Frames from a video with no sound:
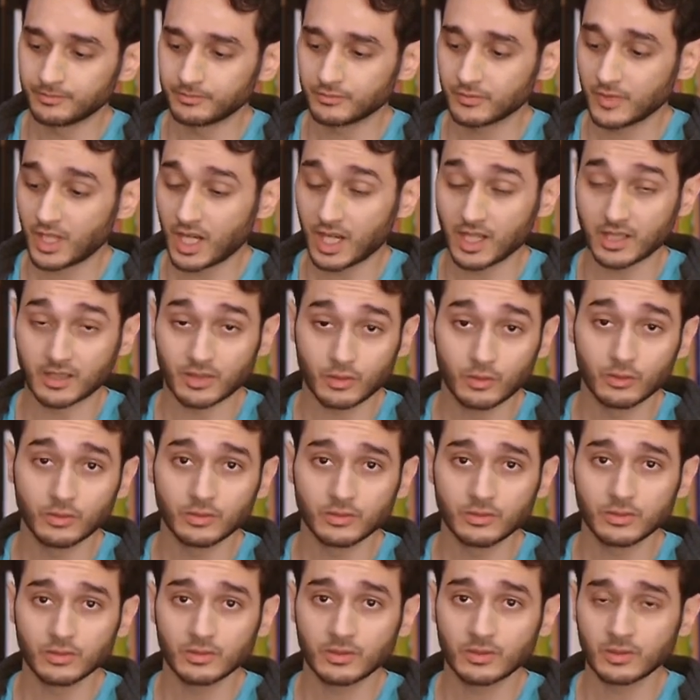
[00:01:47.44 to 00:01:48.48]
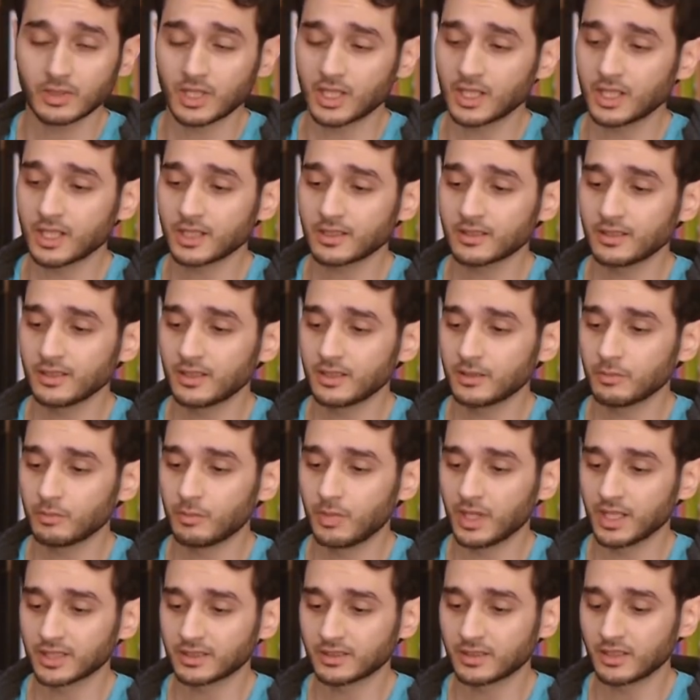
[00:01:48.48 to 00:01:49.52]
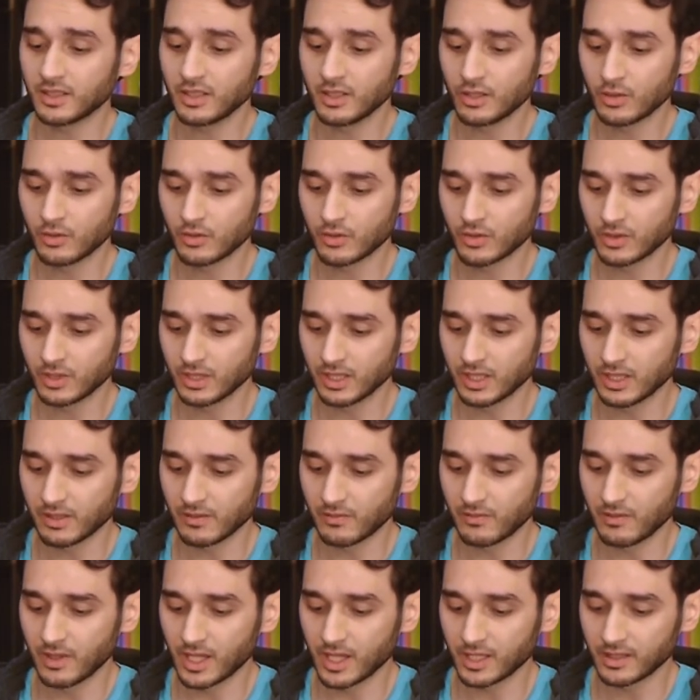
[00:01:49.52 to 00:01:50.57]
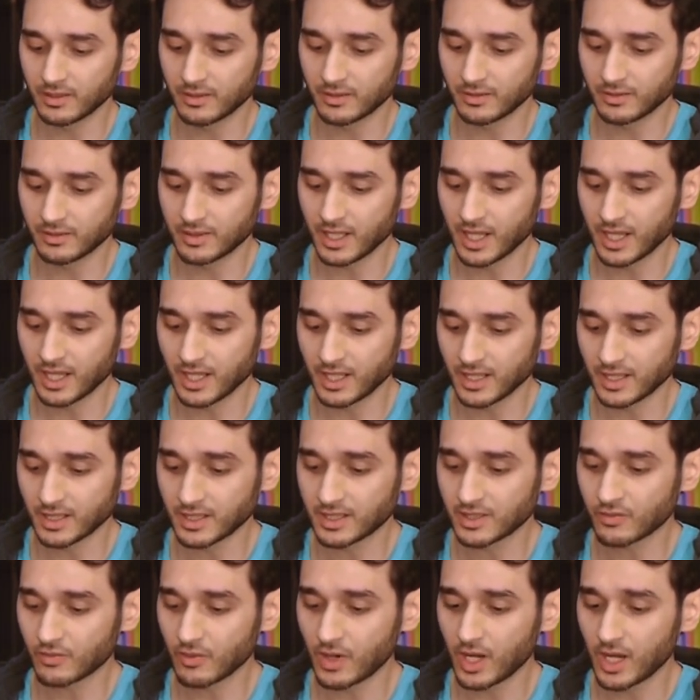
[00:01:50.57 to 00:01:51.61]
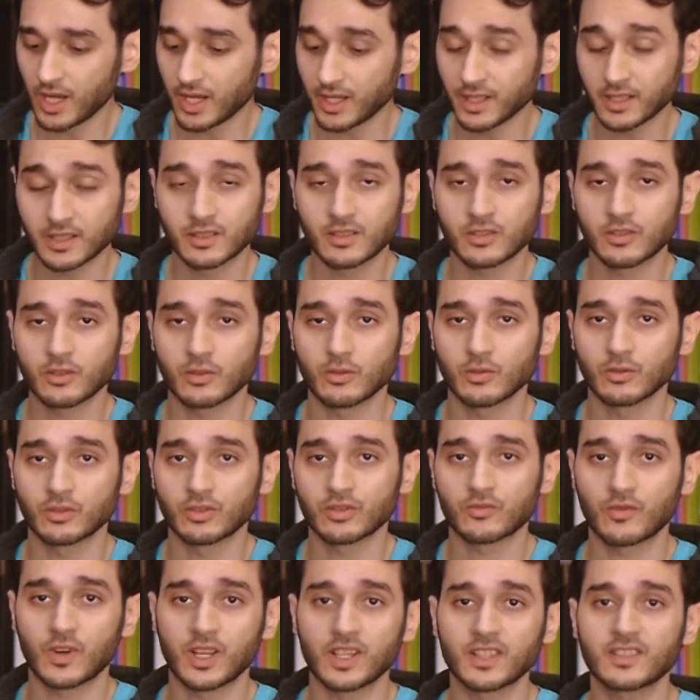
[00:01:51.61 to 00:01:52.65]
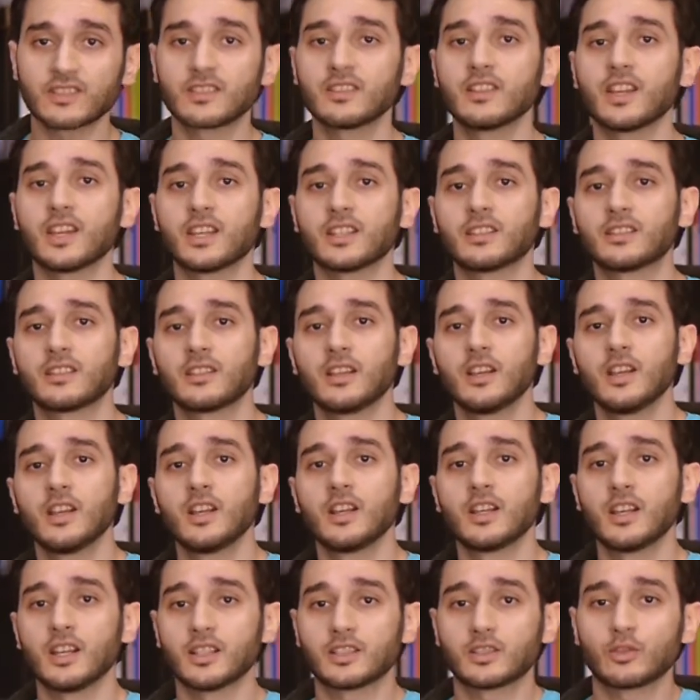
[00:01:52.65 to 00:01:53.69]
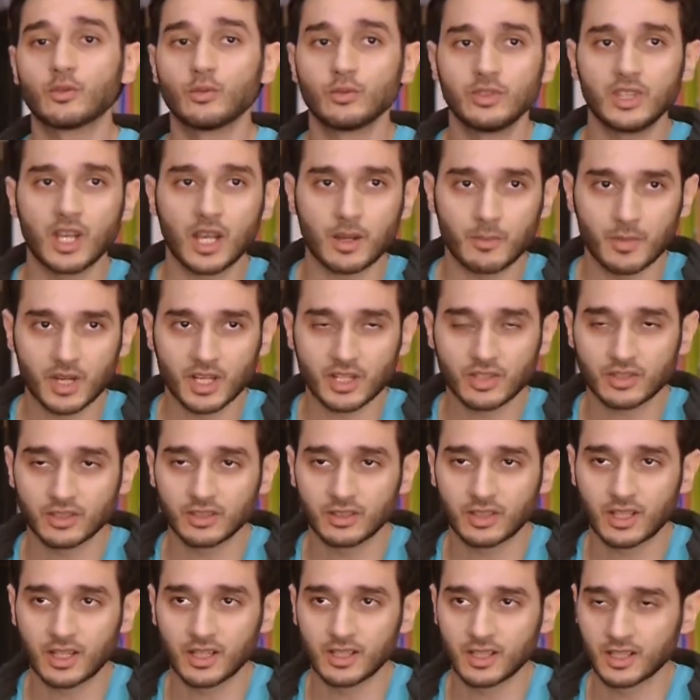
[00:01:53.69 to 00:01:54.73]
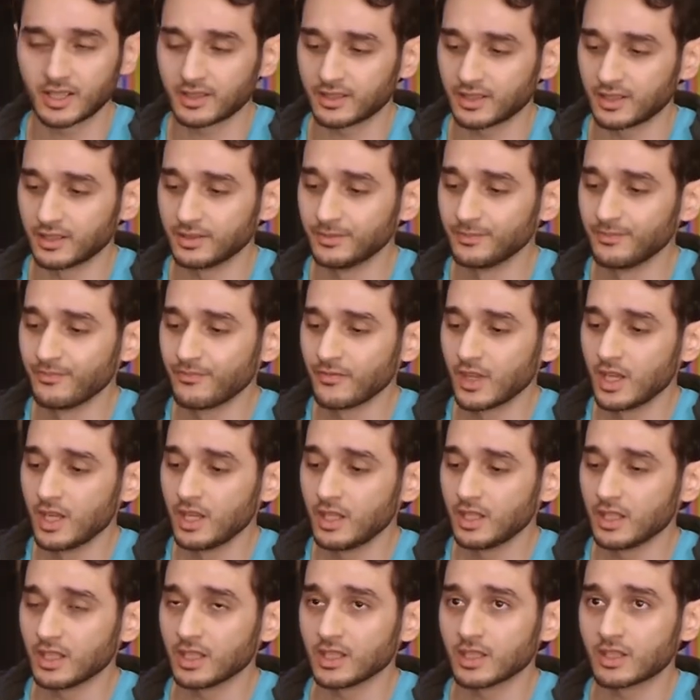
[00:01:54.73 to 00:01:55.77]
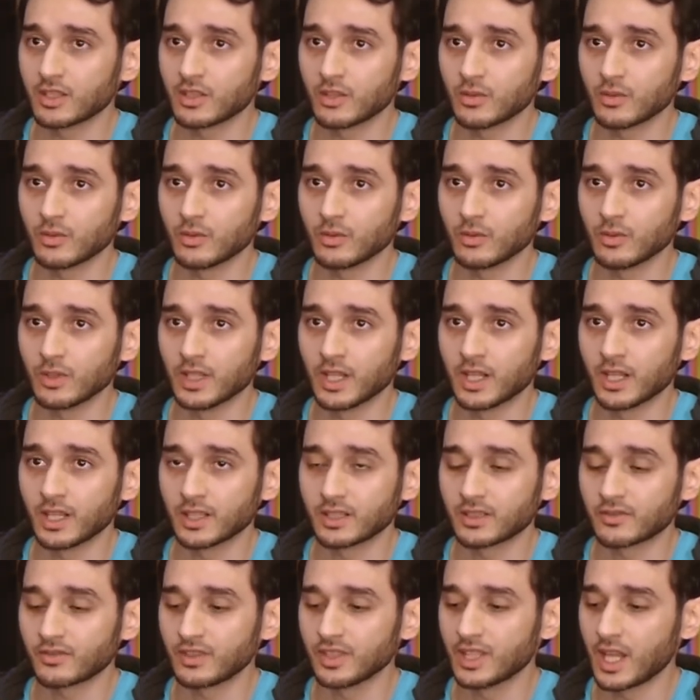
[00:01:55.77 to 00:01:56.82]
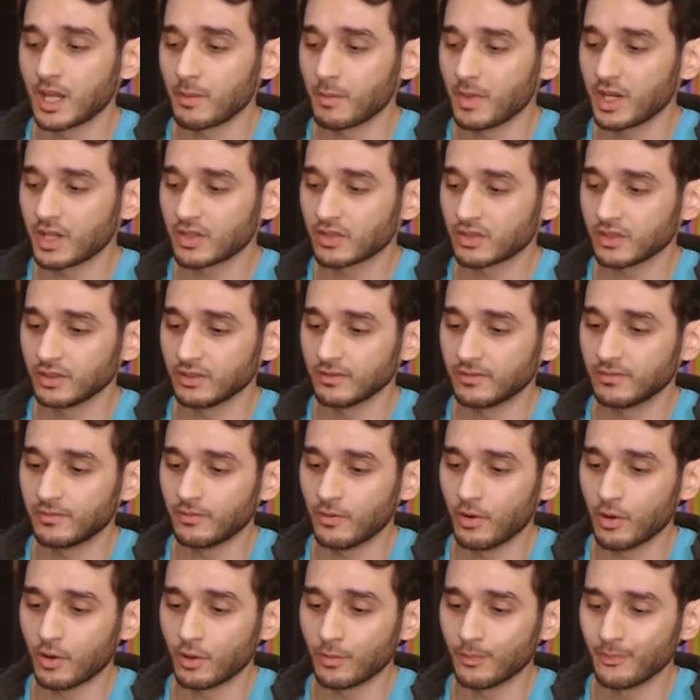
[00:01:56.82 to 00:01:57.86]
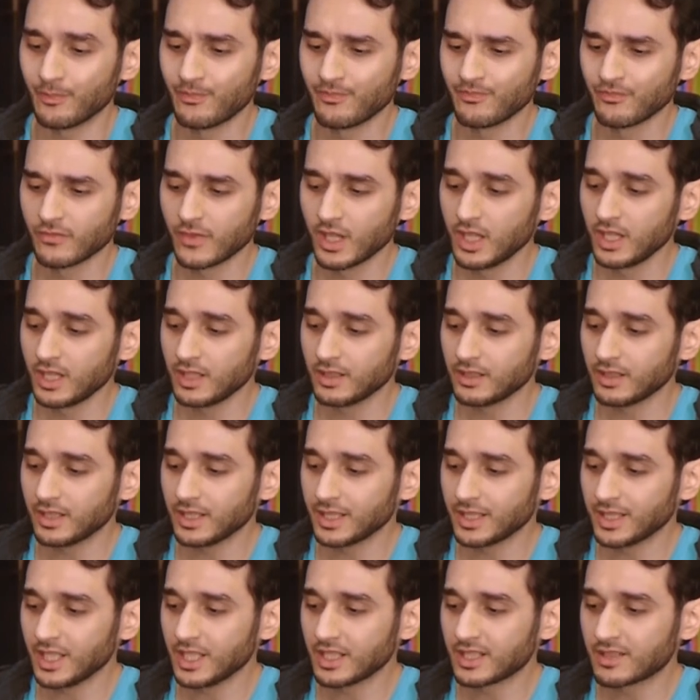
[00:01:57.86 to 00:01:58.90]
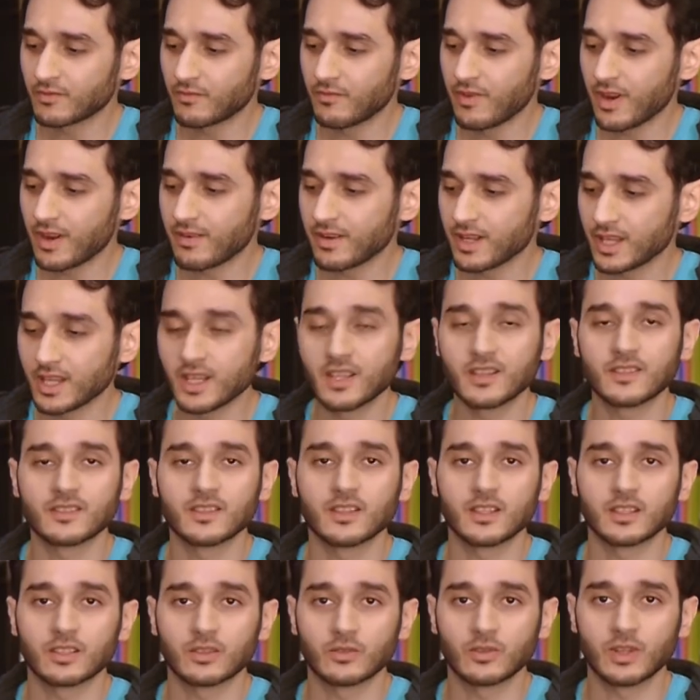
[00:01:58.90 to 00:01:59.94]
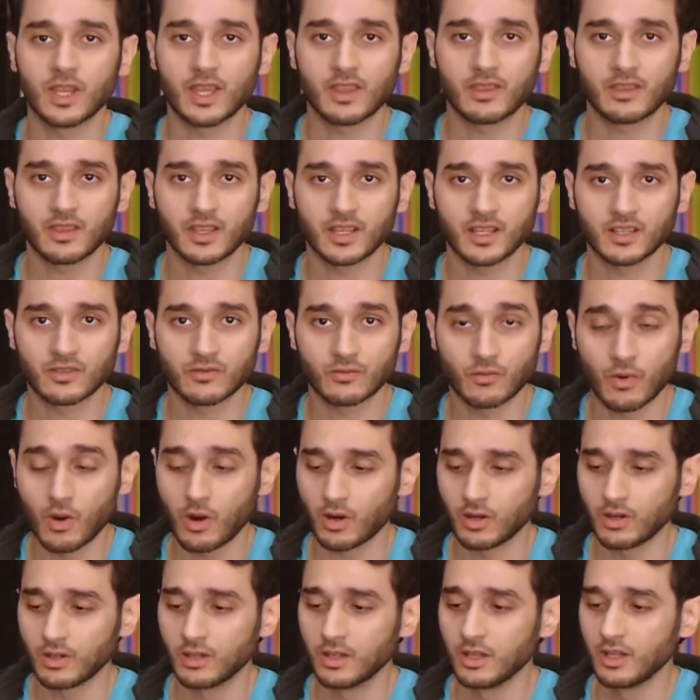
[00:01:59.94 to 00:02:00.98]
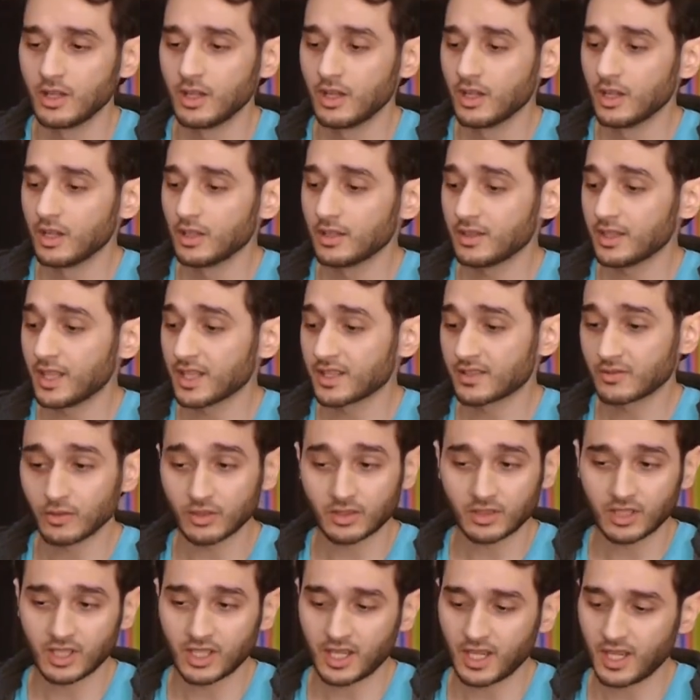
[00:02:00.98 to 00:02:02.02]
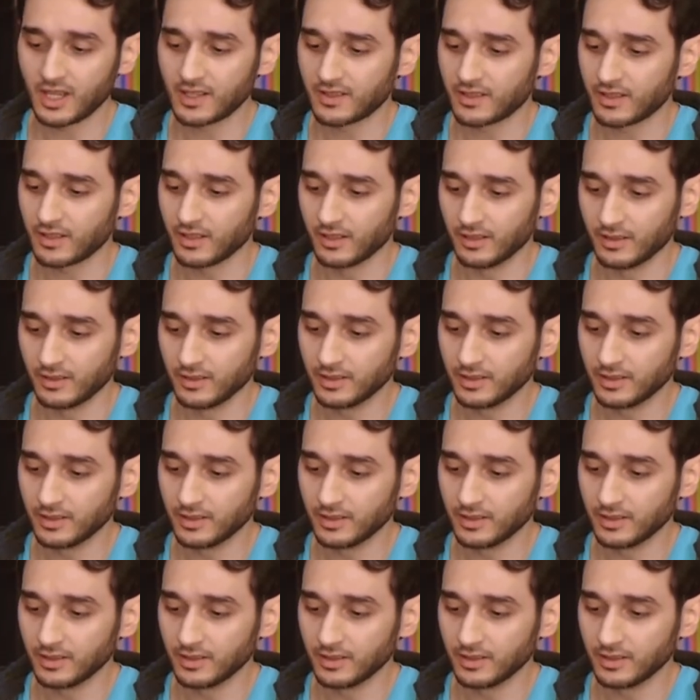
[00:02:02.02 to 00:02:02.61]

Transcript: cartoon character, but usually when they try to translate a two-dimensional character into a three-dimensional form, it's very easy to get things wrong. That's not the case here.